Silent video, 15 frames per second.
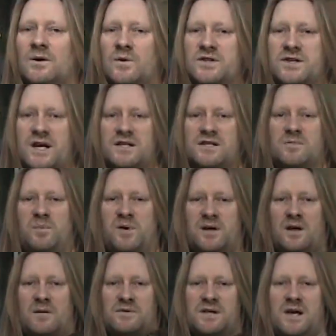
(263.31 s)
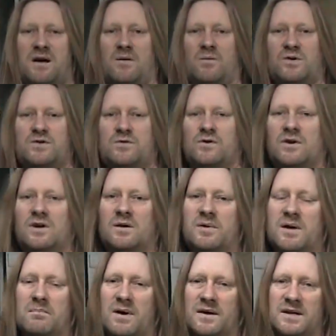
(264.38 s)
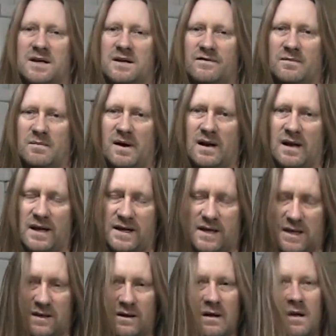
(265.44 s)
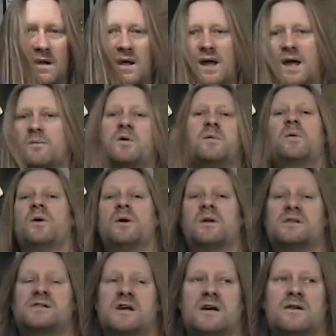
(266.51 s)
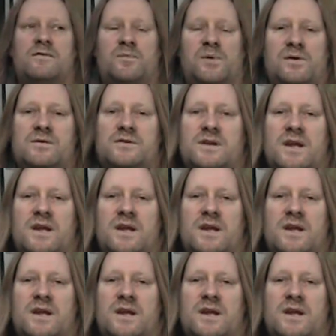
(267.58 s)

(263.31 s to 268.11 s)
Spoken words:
We changed the pickups out, which were a little bit muddy for my liking, and we put in a set of blues